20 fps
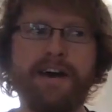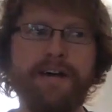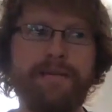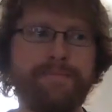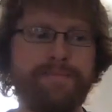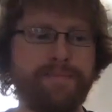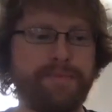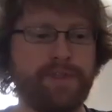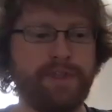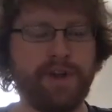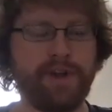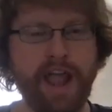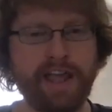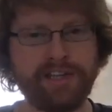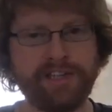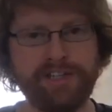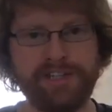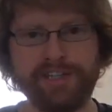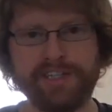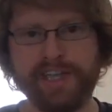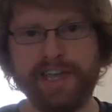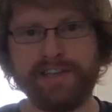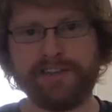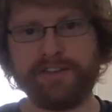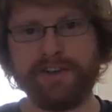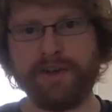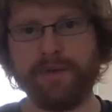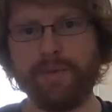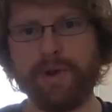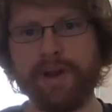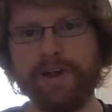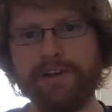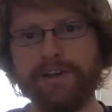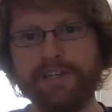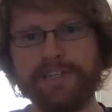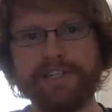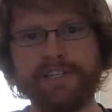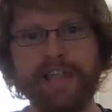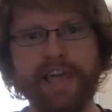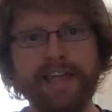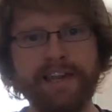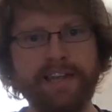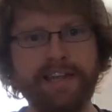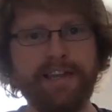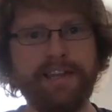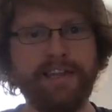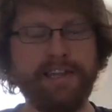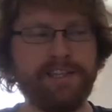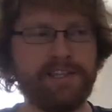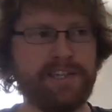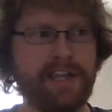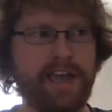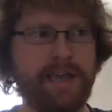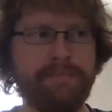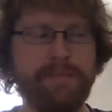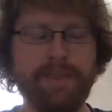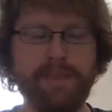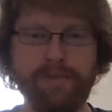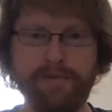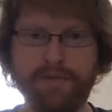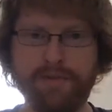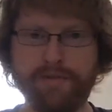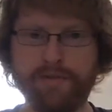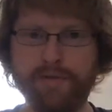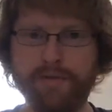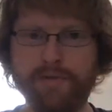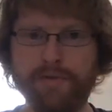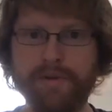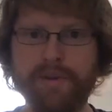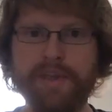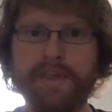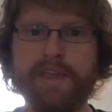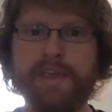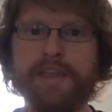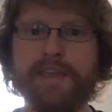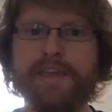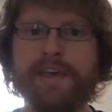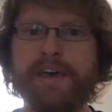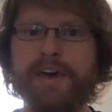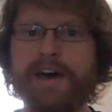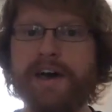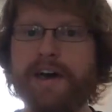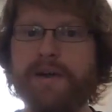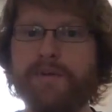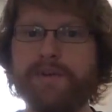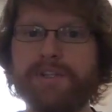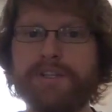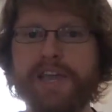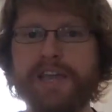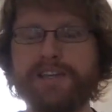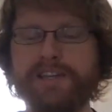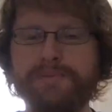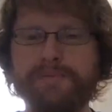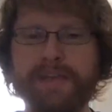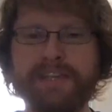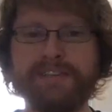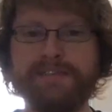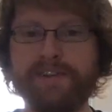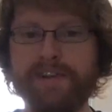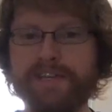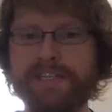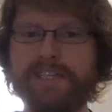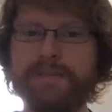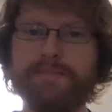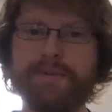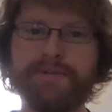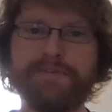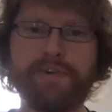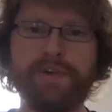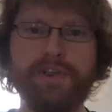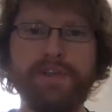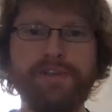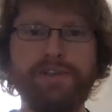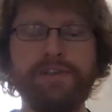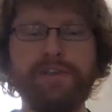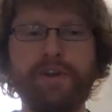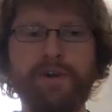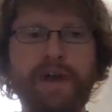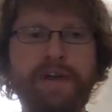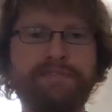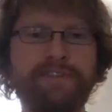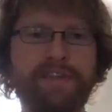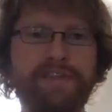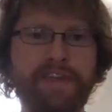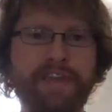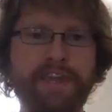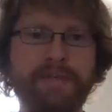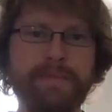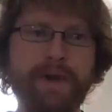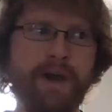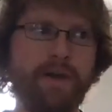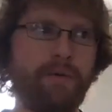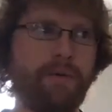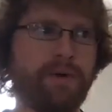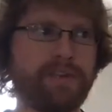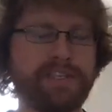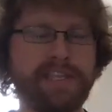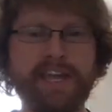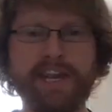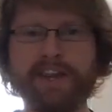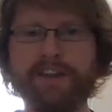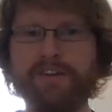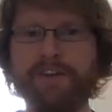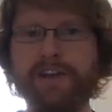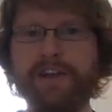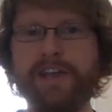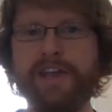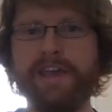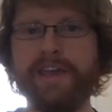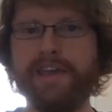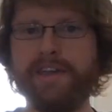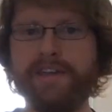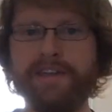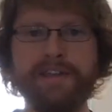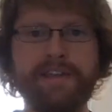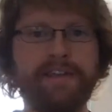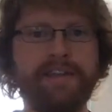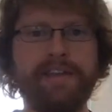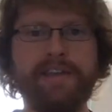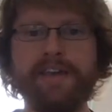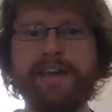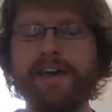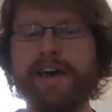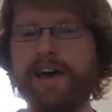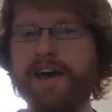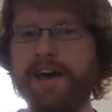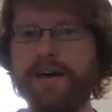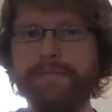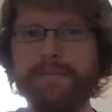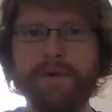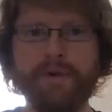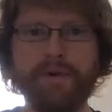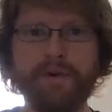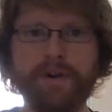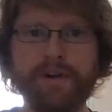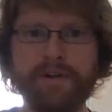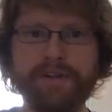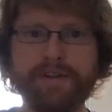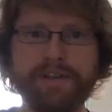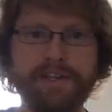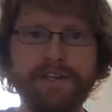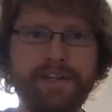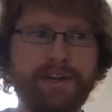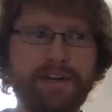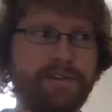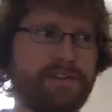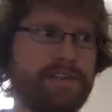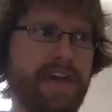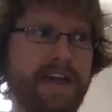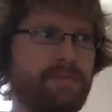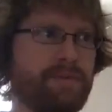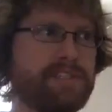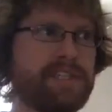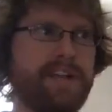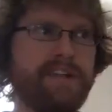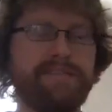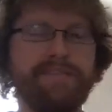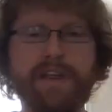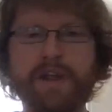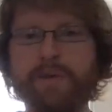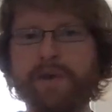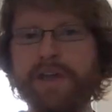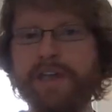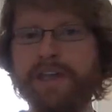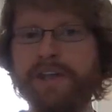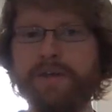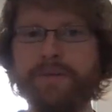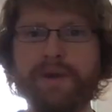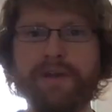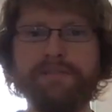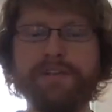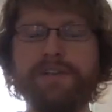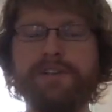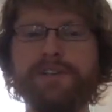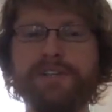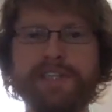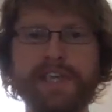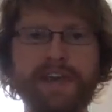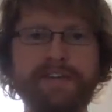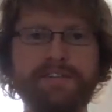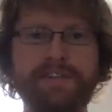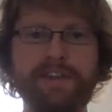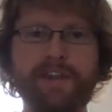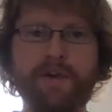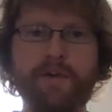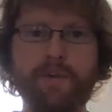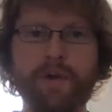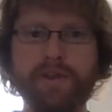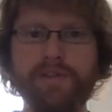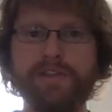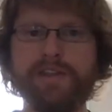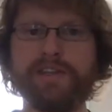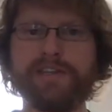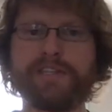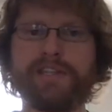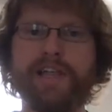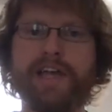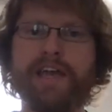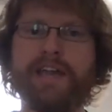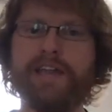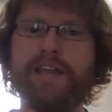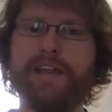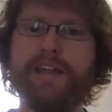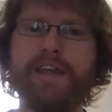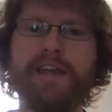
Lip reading: You're actually just entering where your disc landed each time that you threw, which actually makes it very simple for you. You don't have to think about, was that a green hit, or was that a fairway hit or whatever. You just have to know where the disc landed.